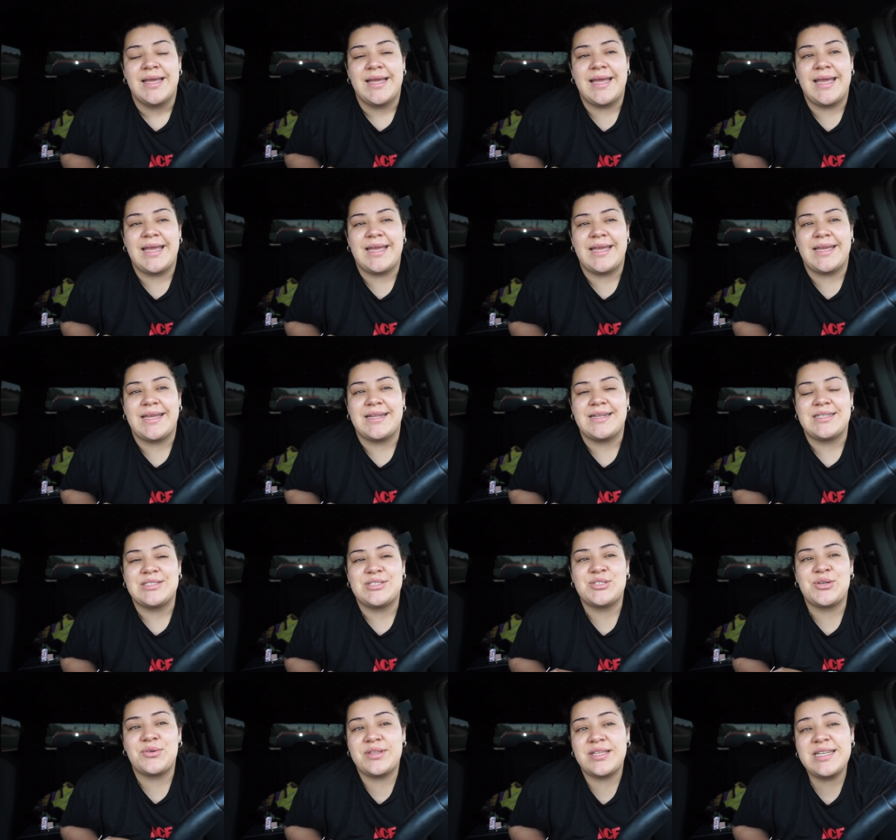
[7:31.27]
And
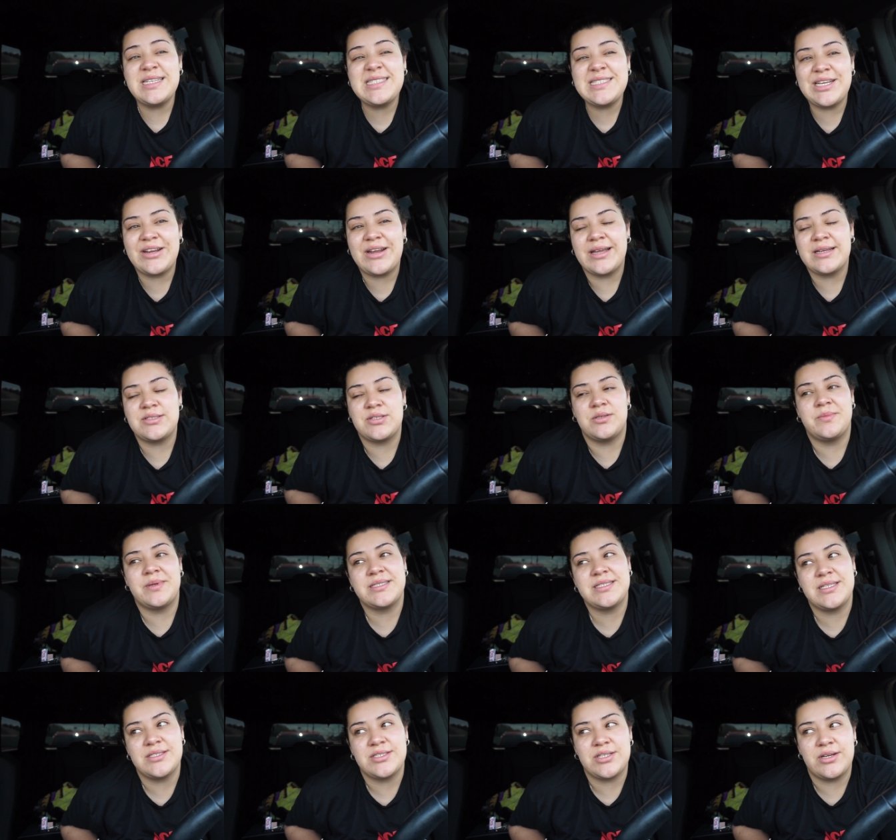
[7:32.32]
so this year I told my
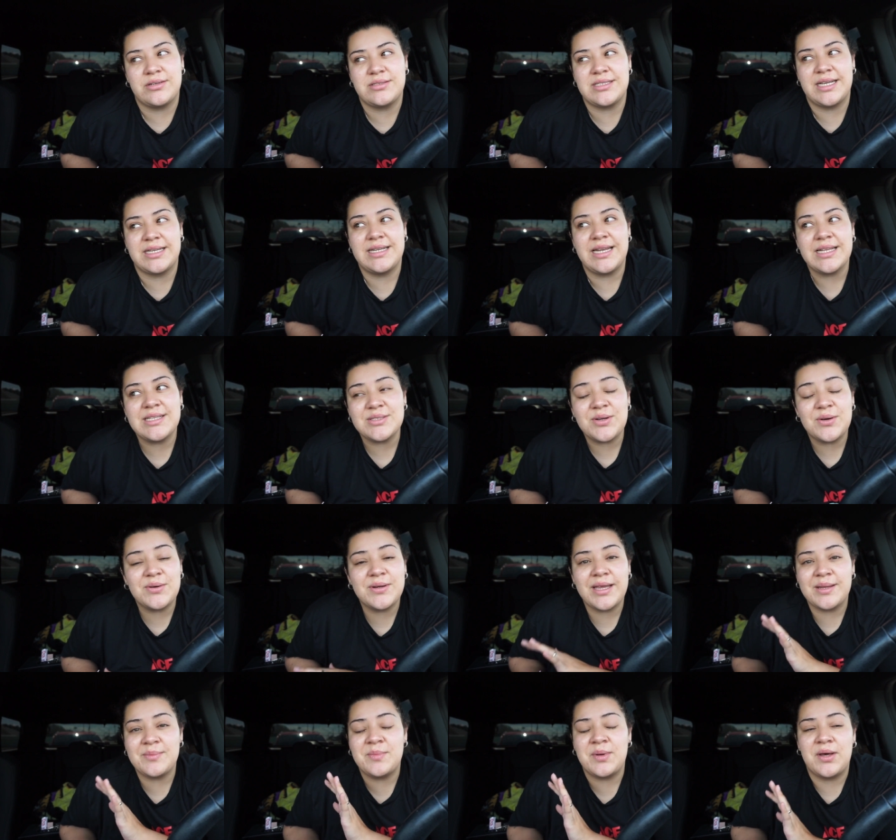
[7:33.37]
sister, I was like, let's go
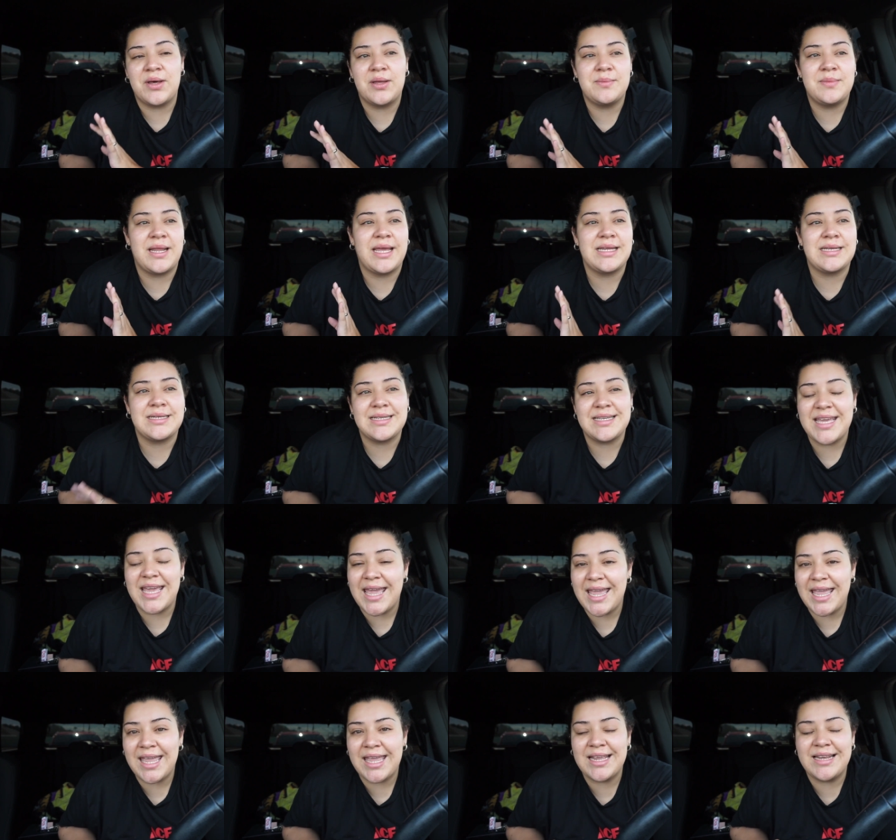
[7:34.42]
get mom like a
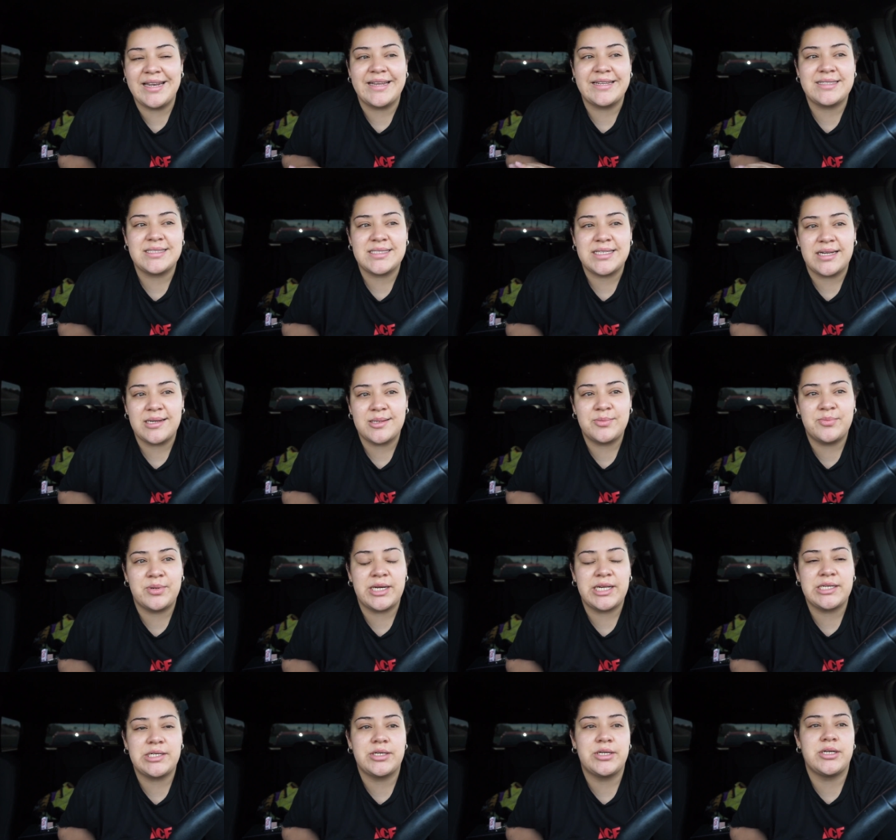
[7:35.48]
cake, let's
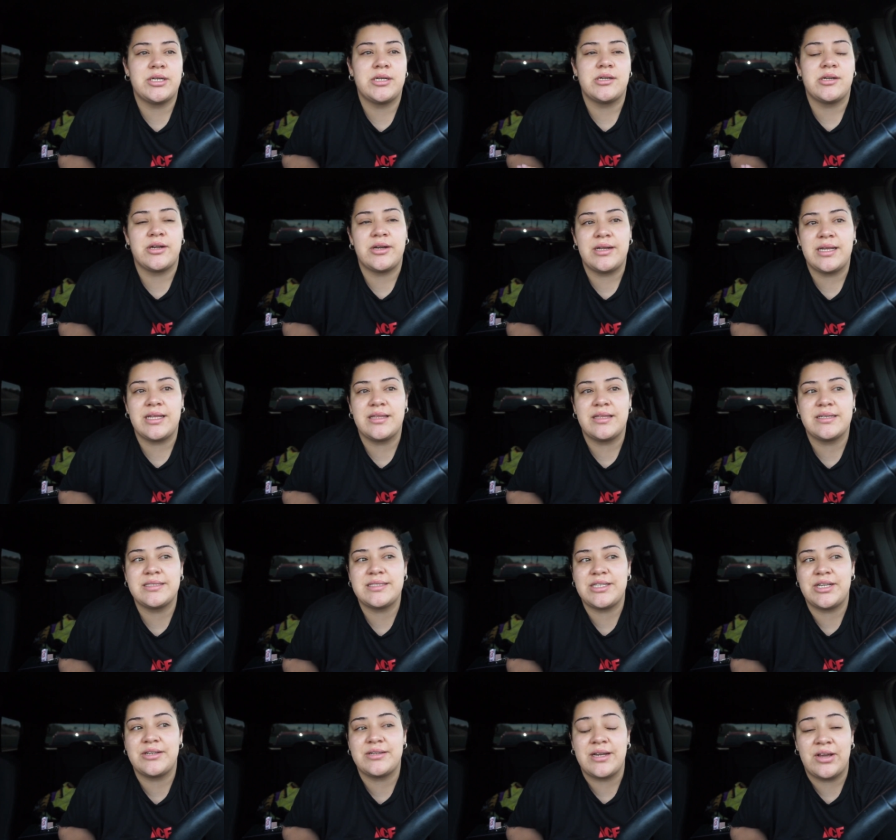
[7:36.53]
celebrate her early
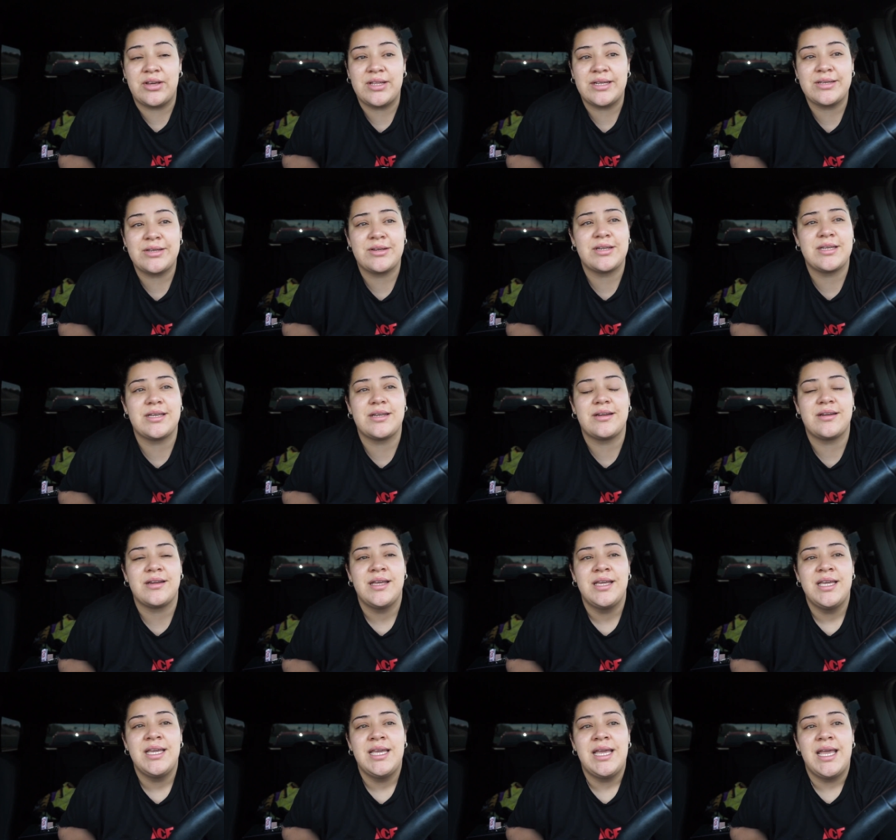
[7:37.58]
this year now that you're here.
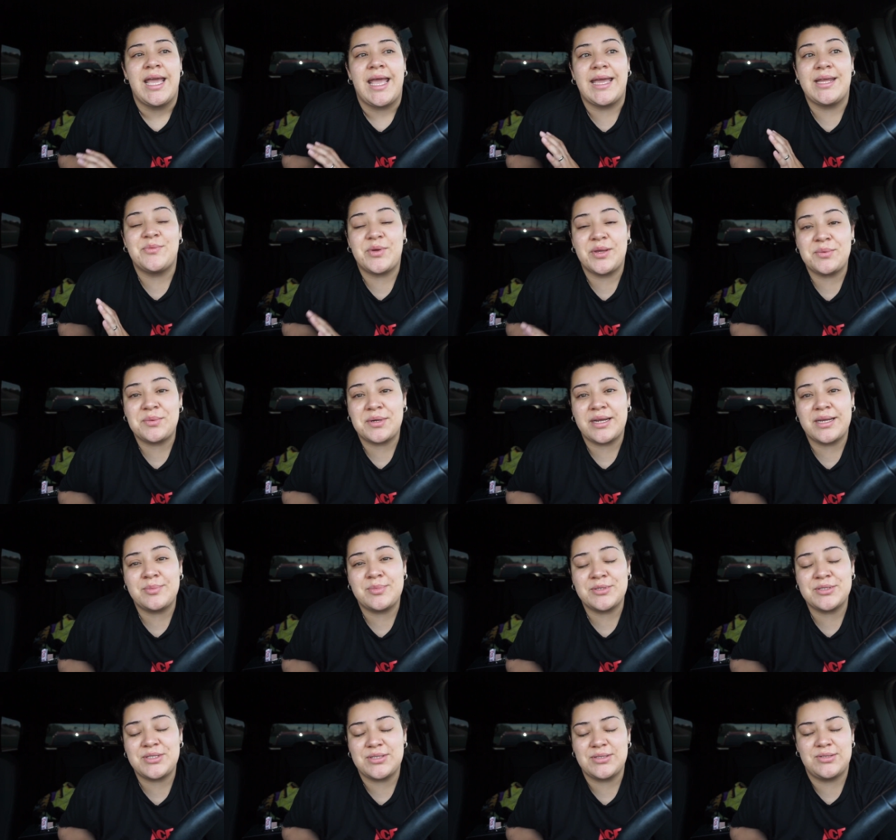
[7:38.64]
And we were
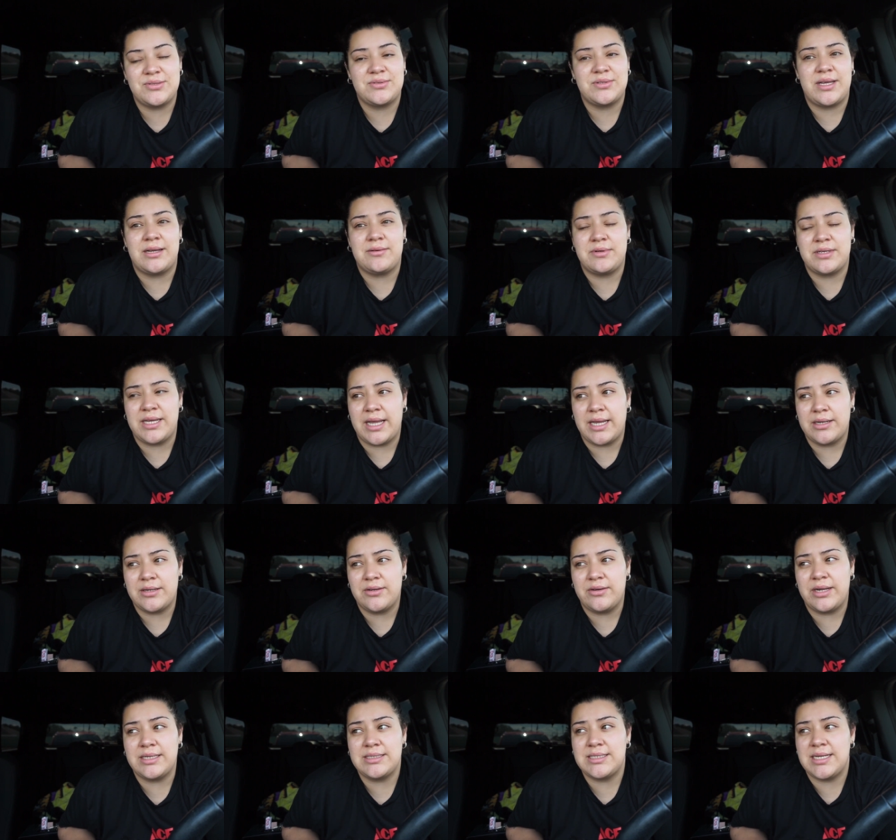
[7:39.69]
able to do that. We had a
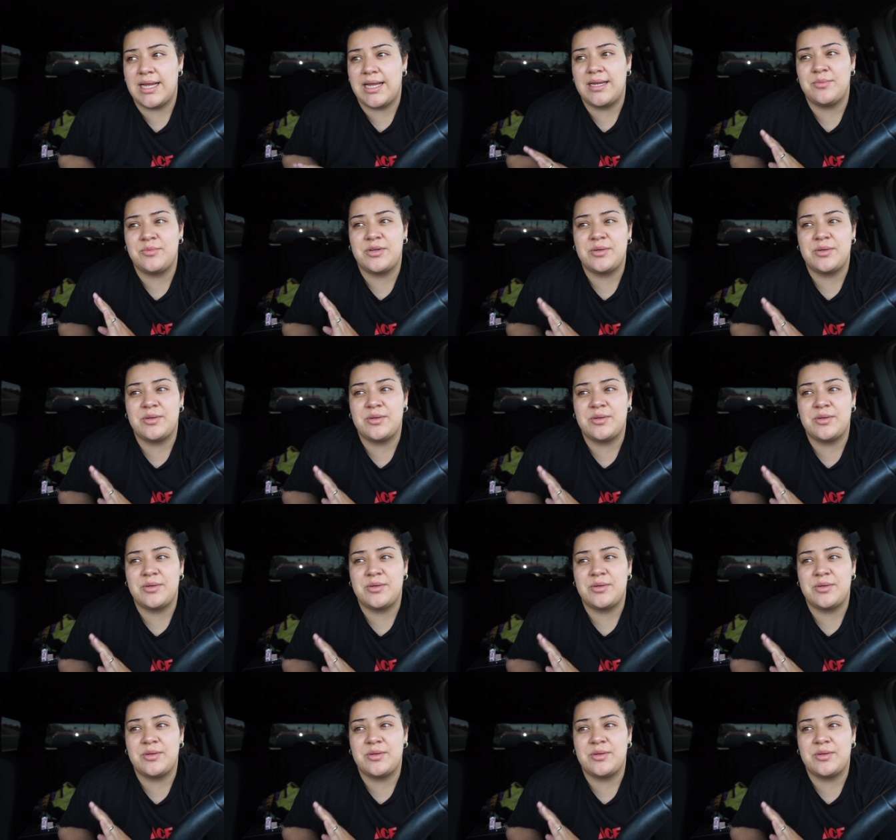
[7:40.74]
great time.